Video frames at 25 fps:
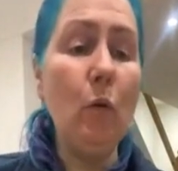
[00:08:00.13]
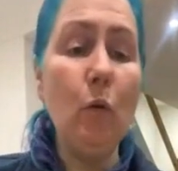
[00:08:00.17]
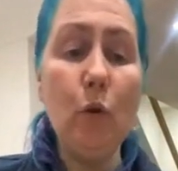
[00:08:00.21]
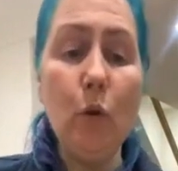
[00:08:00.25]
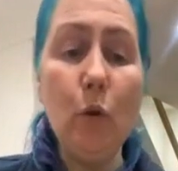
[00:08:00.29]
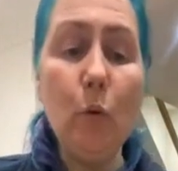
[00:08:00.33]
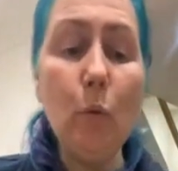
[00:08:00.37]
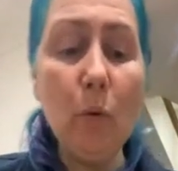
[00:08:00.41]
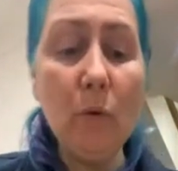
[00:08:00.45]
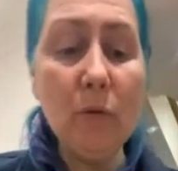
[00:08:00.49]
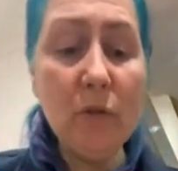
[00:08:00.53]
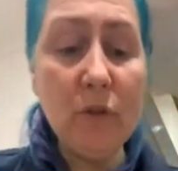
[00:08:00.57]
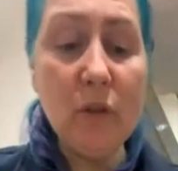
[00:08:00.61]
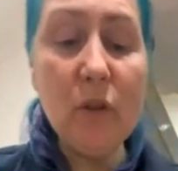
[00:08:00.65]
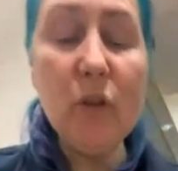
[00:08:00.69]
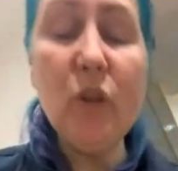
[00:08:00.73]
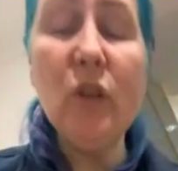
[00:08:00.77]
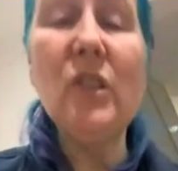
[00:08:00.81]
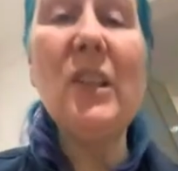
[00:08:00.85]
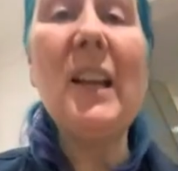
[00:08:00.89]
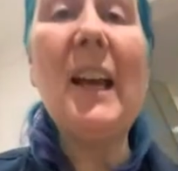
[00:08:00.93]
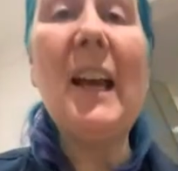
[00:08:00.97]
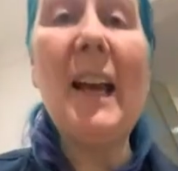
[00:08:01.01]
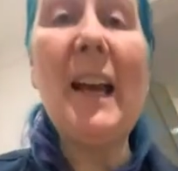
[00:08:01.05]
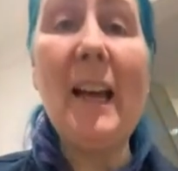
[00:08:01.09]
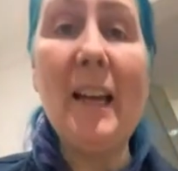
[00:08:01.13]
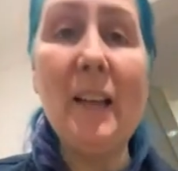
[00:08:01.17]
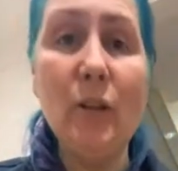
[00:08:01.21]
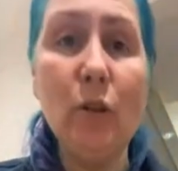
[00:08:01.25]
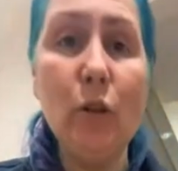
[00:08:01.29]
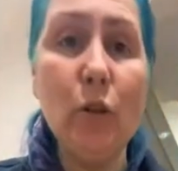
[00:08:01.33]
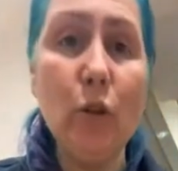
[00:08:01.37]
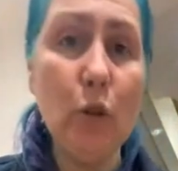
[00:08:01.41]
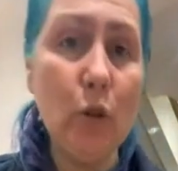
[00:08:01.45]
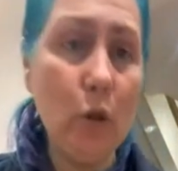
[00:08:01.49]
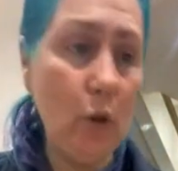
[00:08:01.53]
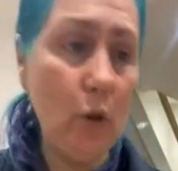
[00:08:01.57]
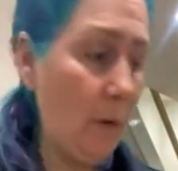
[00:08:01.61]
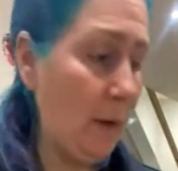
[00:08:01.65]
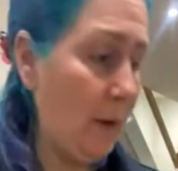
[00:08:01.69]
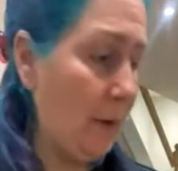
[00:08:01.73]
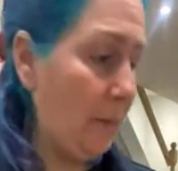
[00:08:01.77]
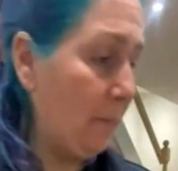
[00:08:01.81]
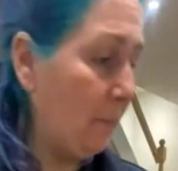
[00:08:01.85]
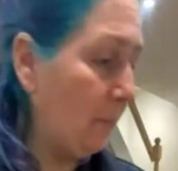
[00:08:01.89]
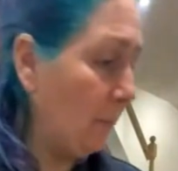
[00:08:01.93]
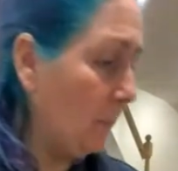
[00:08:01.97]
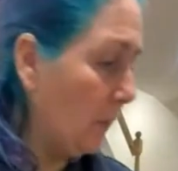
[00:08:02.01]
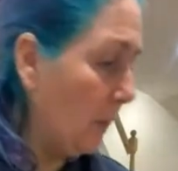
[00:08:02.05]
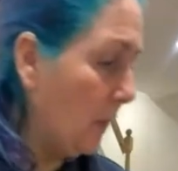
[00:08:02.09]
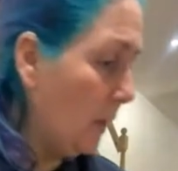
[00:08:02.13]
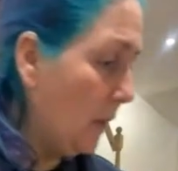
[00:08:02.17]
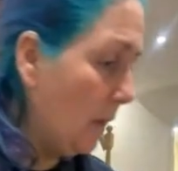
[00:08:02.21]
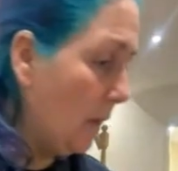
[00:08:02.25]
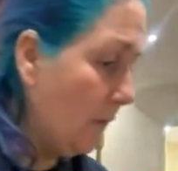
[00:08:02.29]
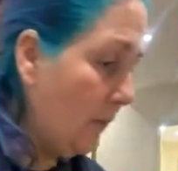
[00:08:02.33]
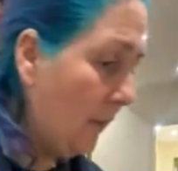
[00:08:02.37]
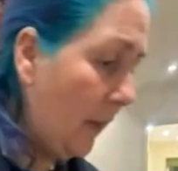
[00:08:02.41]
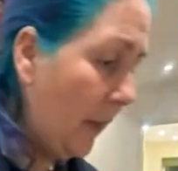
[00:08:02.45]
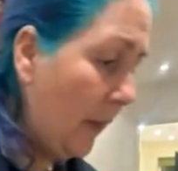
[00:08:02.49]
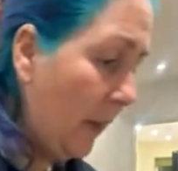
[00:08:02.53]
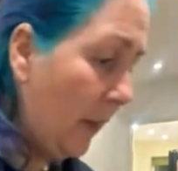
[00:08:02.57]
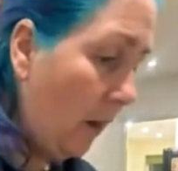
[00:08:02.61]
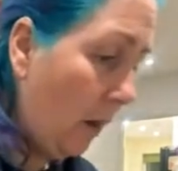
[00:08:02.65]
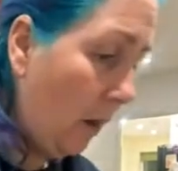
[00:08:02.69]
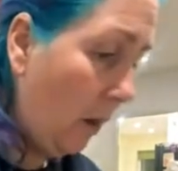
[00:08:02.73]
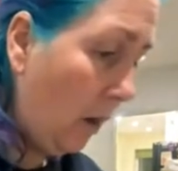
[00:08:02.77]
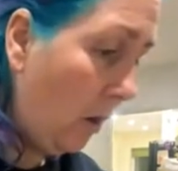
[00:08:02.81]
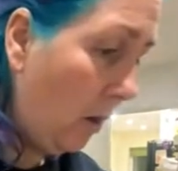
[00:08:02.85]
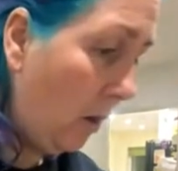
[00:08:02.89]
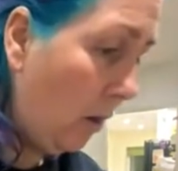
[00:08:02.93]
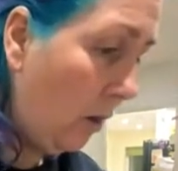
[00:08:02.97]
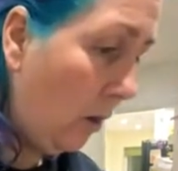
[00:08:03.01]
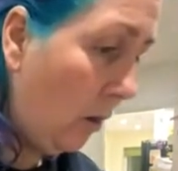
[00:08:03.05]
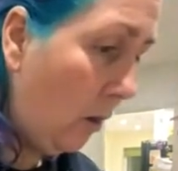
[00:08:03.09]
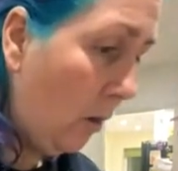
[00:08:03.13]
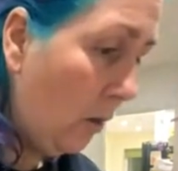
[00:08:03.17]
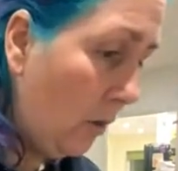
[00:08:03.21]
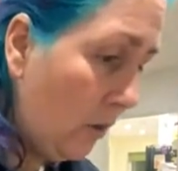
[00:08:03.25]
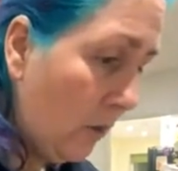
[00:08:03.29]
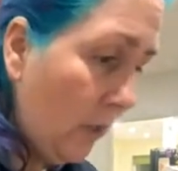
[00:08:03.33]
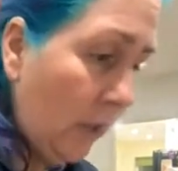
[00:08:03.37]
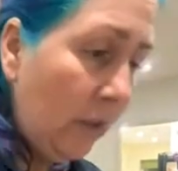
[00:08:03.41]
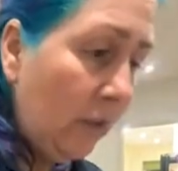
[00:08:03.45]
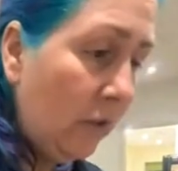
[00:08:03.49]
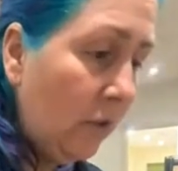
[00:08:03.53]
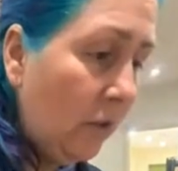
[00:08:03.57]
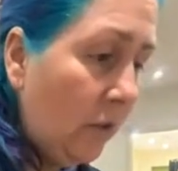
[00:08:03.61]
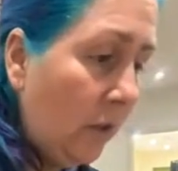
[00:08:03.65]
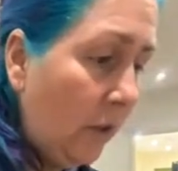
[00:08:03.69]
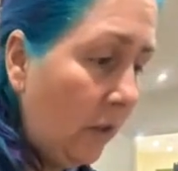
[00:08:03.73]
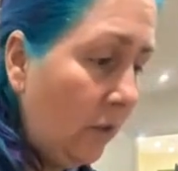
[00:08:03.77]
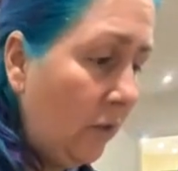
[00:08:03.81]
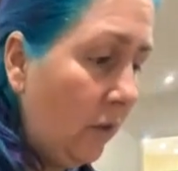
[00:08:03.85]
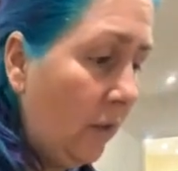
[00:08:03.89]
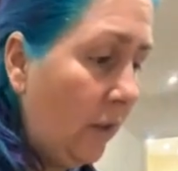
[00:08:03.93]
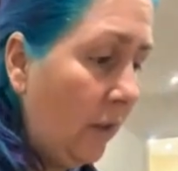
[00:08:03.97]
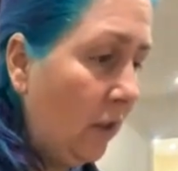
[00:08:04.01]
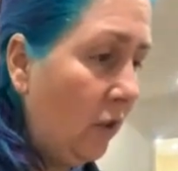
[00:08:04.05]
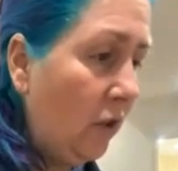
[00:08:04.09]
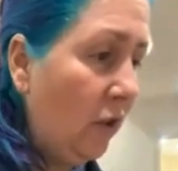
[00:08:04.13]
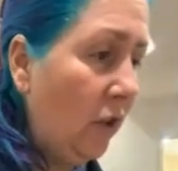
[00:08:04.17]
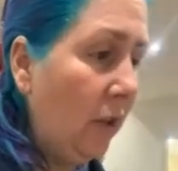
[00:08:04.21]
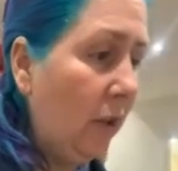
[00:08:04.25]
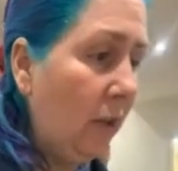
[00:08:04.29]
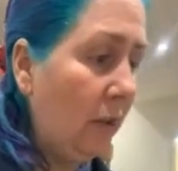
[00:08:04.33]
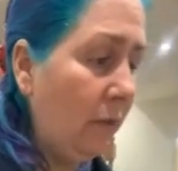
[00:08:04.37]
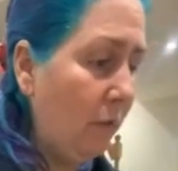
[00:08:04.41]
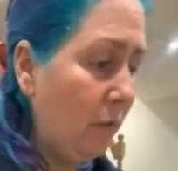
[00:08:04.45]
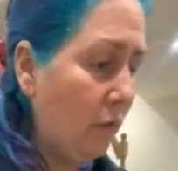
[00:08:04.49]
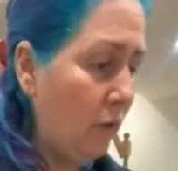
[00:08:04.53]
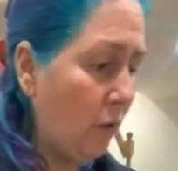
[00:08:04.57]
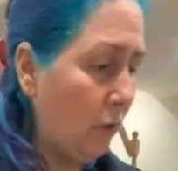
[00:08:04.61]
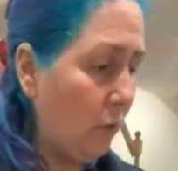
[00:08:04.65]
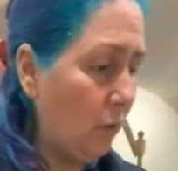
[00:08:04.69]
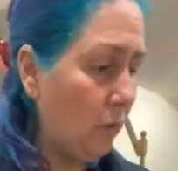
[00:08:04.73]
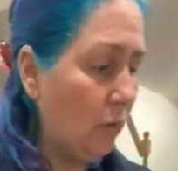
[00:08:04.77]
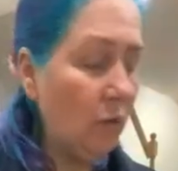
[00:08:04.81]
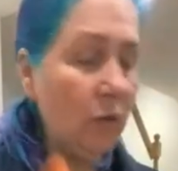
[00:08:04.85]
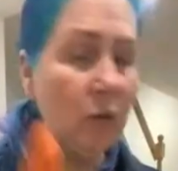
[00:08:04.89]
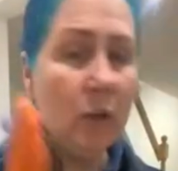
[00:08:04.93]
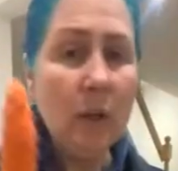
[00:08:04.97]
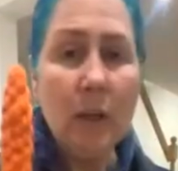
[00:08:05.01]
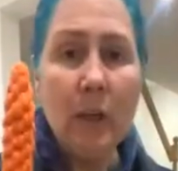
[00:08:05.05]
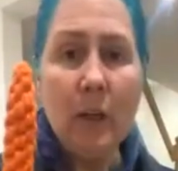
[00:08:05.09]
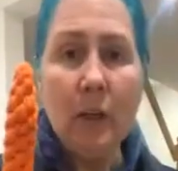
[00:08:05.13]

you want to just add to it, there are tons and tons of things you can give your dogs.